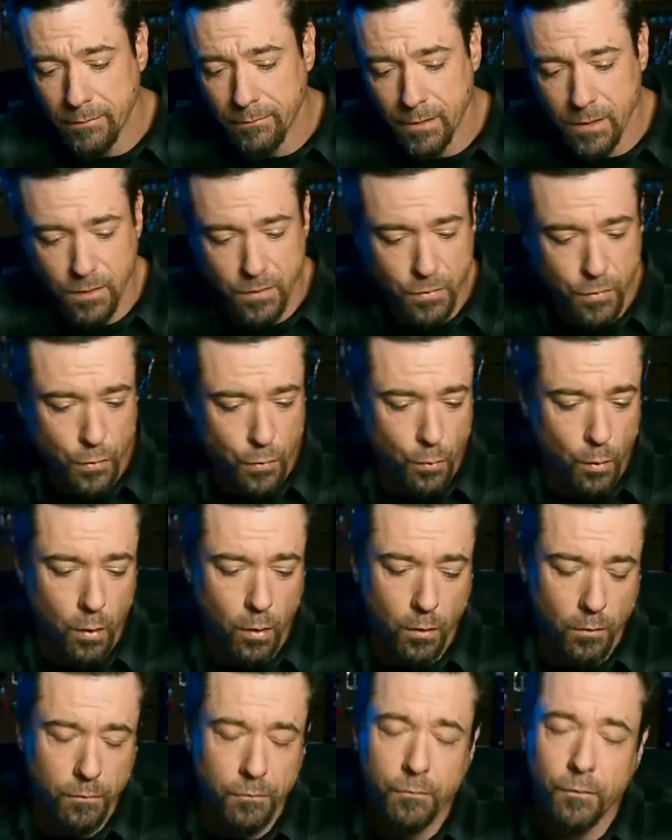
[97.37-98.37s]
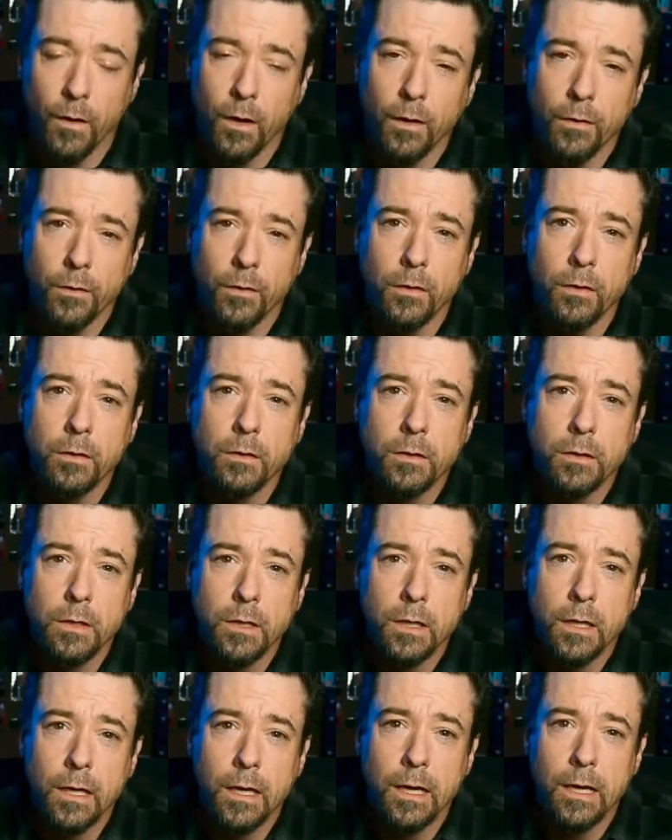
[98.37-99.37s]
give it to her father
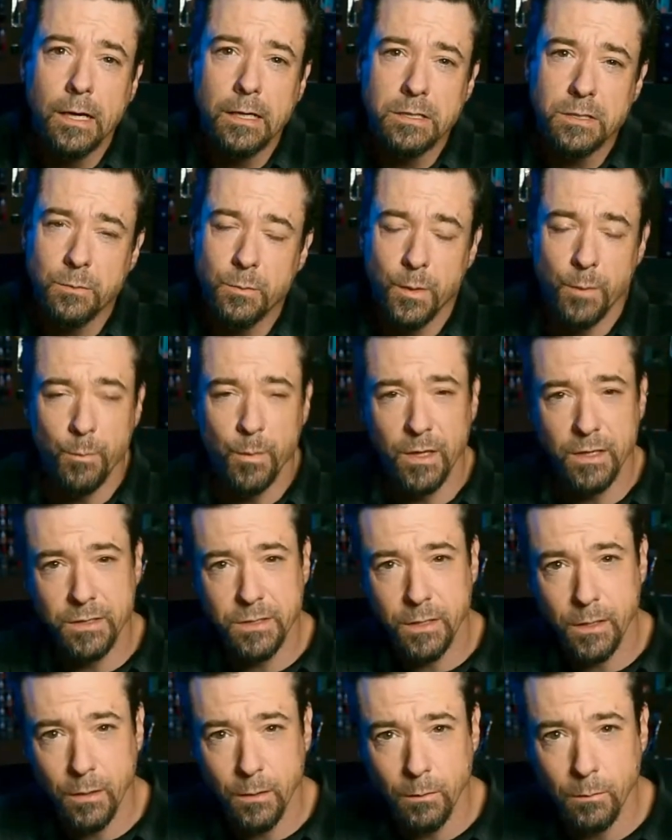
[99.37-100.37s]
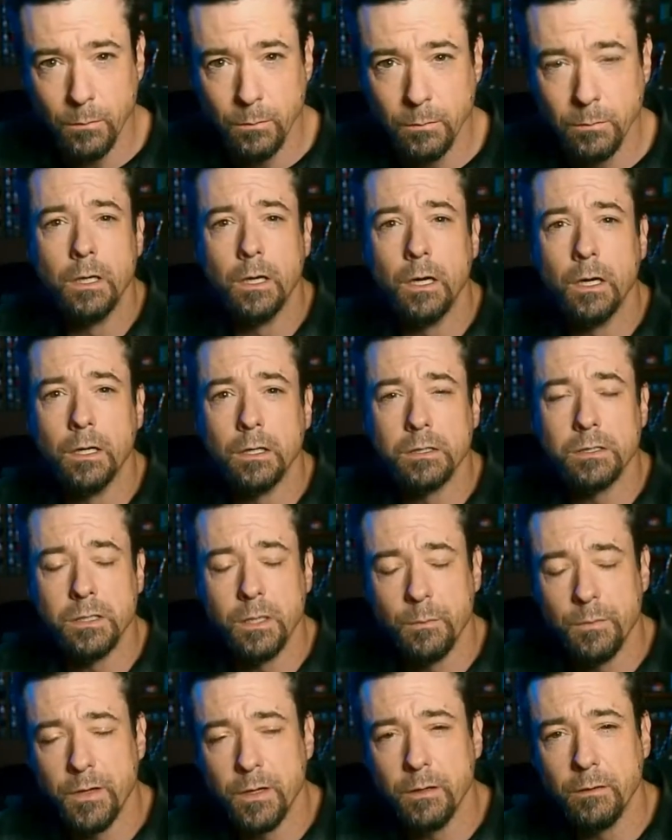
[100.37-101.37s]
as a memento,
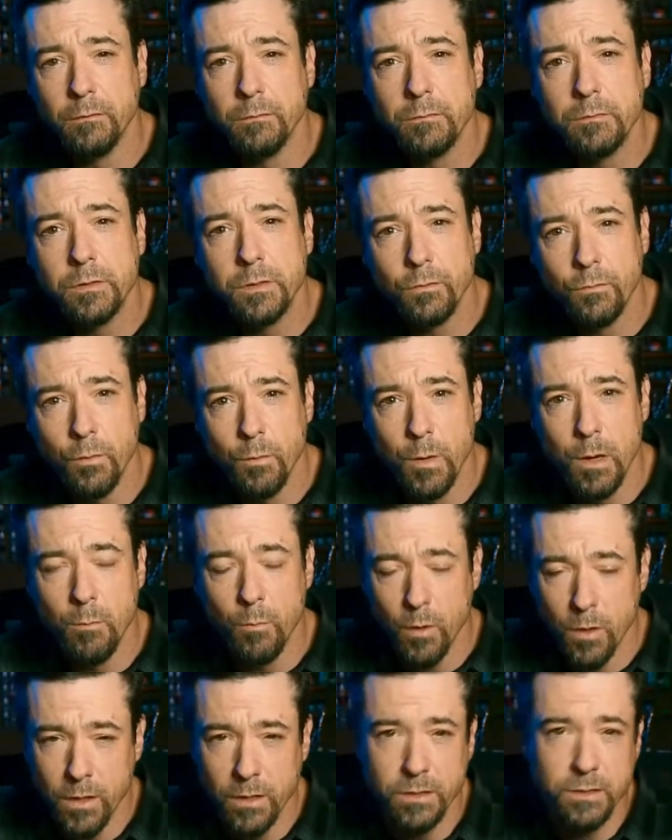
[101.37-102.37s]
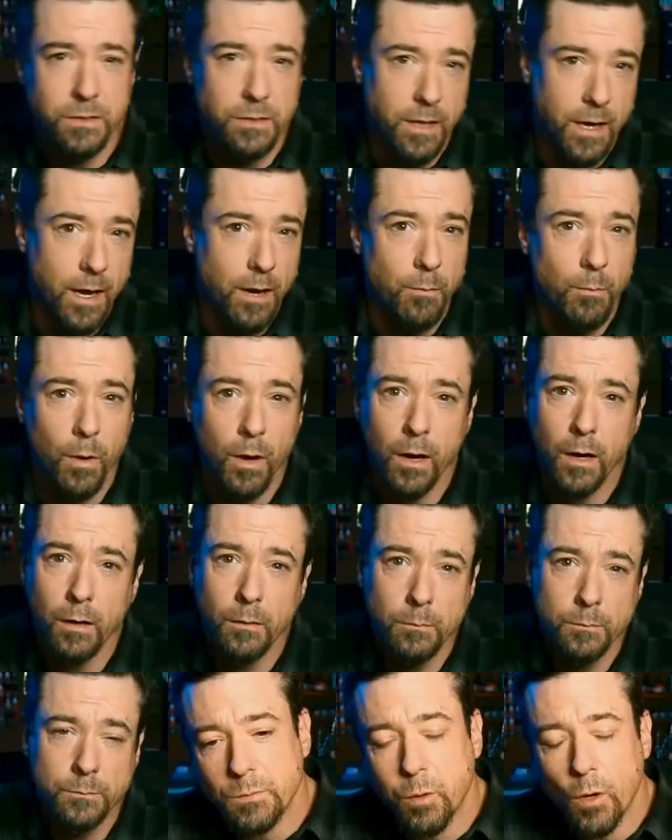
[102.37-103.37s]
something to remember his dad by.